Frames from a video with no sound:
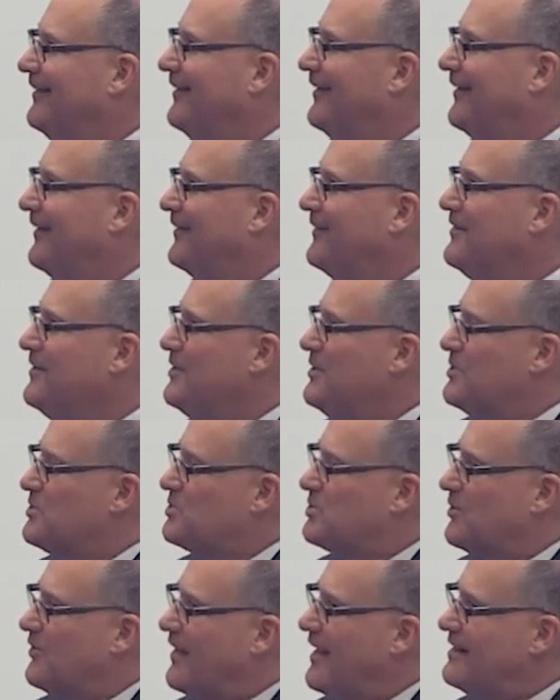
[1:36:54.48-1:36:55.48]
uh,
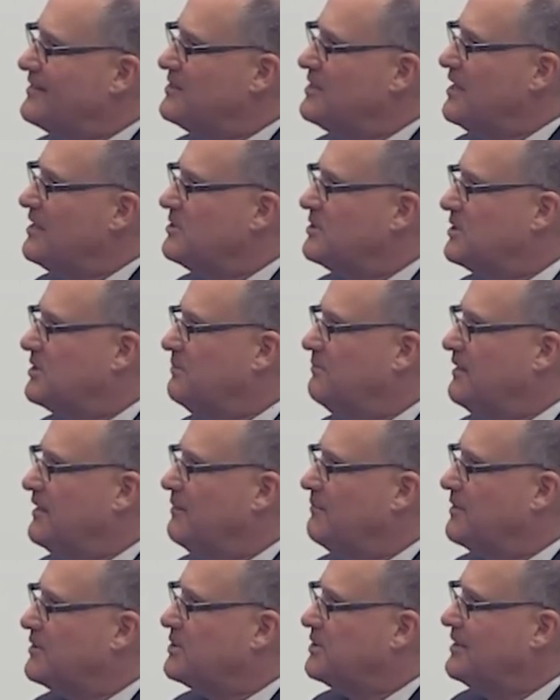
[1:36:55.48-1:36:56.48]
so that tends to
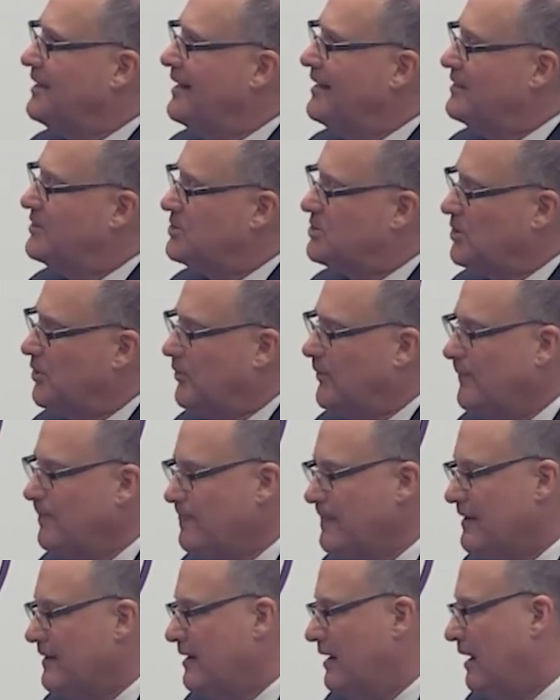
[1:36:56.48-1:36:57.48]
be a mistake. So
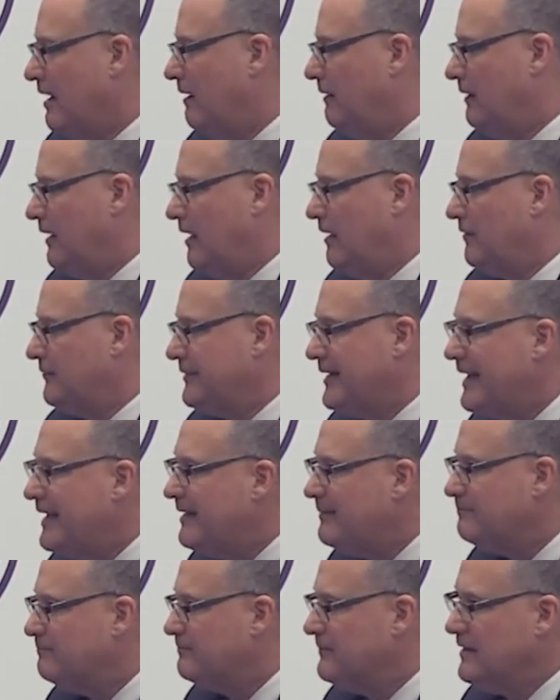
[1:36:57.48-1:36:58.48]
I'll, I'll
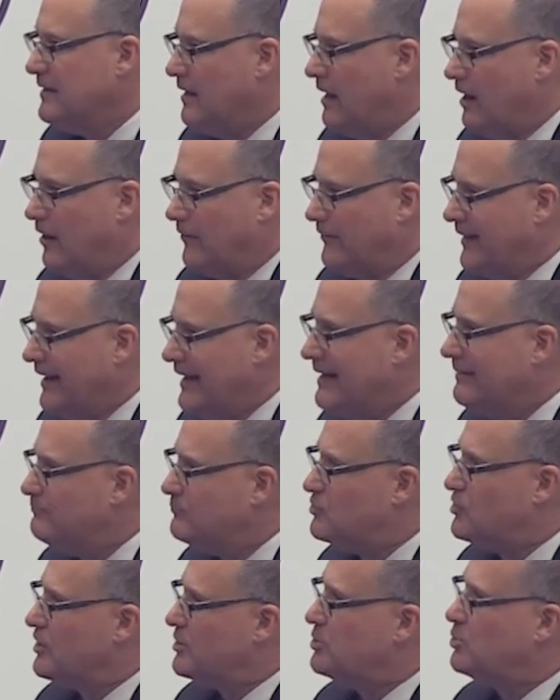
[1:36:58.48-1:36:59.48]
name I'll
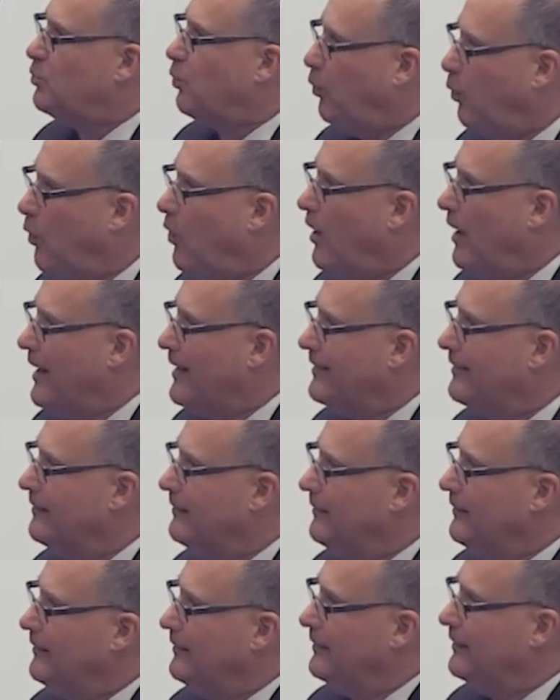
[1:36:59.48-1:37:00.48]
name just one,
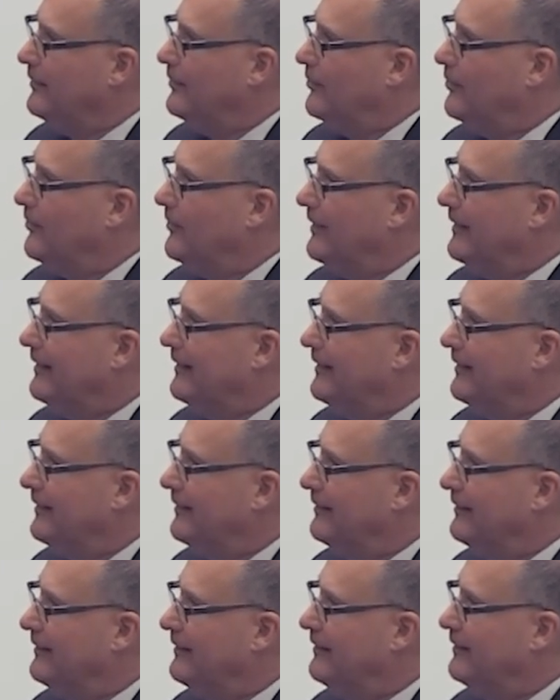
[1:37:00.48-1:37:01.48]
you know. And